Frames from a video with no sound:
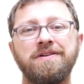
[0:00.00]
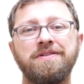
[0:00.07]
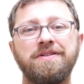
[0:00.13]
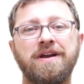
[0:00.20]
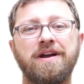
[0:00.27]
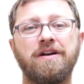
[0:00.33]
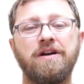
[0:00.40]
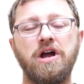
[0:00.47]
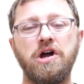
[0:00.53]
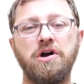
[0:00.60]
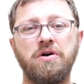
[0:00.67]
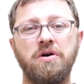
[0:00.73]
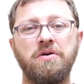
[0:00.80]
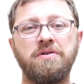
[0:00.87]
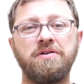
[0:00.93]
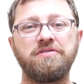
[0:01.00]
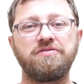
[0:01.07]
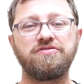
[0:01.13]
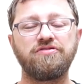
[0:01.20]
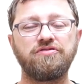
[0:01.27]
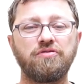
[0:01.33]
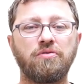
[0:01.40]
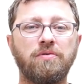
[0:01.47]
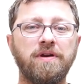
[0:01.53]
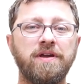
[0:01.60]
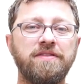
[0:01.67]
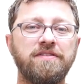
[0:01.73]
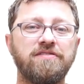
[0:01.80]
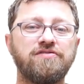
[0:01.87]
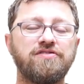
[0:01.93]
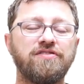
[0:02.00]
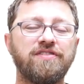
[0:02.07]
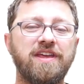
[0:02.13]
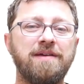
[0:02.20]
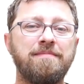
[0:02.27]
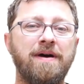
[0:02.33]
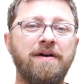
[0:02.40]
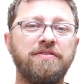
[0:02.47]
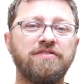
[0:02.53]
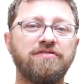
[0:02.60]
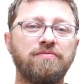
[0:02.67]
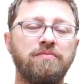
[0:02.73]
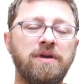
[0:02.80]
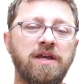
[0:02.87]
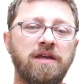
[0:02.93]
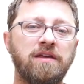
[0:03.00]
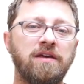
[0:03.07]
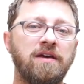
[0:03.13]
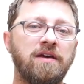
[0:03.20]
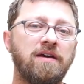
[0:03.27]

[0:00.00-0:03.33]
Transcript: their own story. This just came out this week.